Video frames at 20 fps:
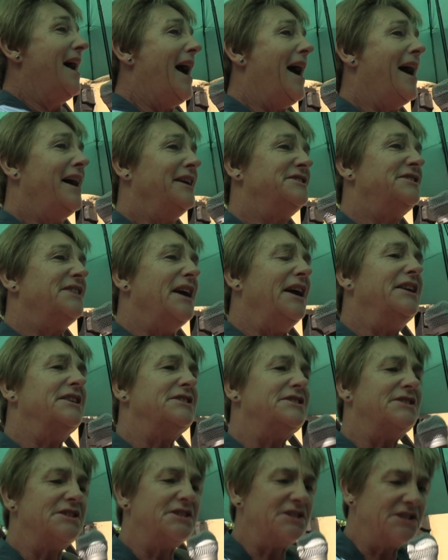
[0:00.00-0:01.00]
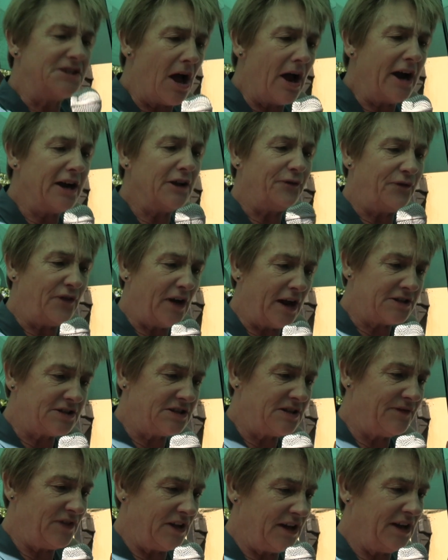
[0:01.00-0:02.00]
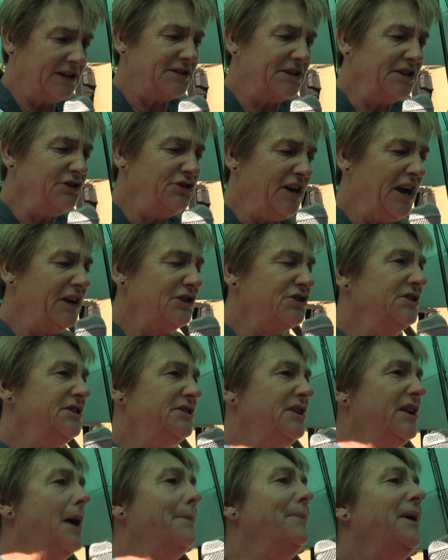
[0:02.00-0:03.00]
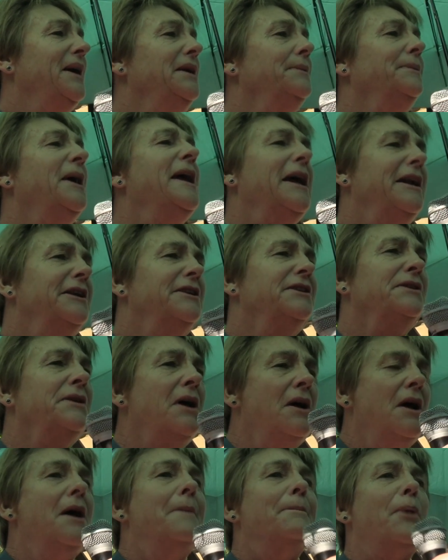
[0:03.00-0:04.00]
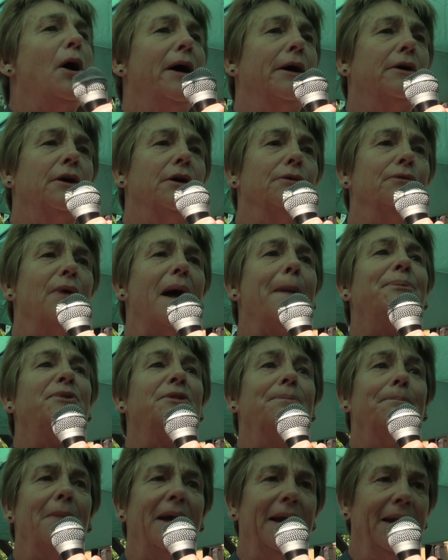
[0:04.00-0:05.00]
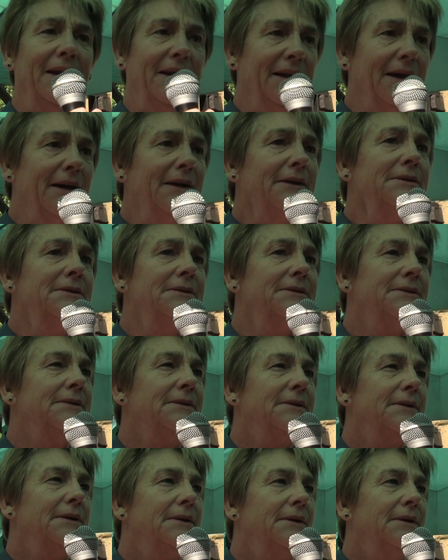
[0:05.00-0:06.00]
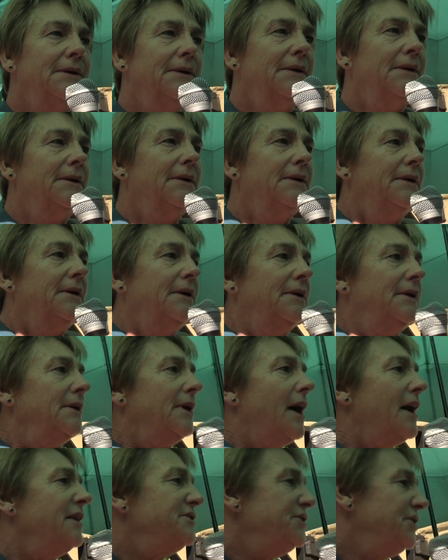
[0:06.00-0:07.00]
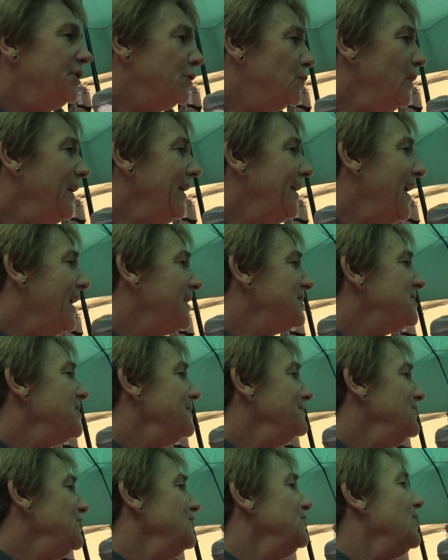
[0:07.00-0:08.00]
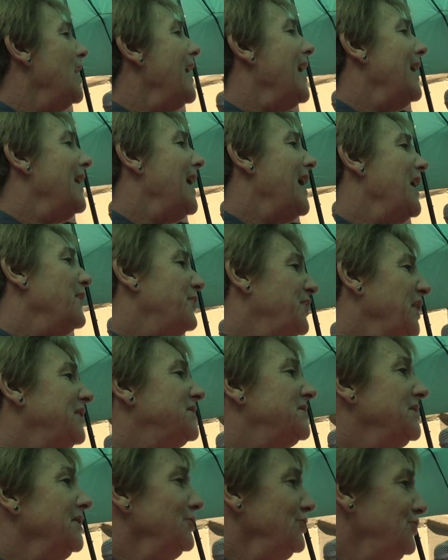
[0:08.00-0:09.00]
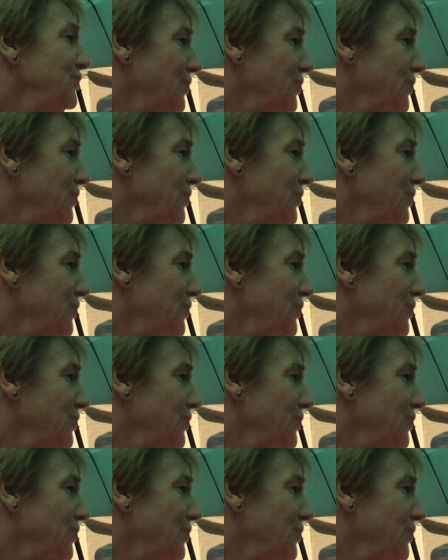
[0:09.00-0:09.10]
And it is the side effects of these injections that are being hidden by a corrupt media. Until we get some ethics in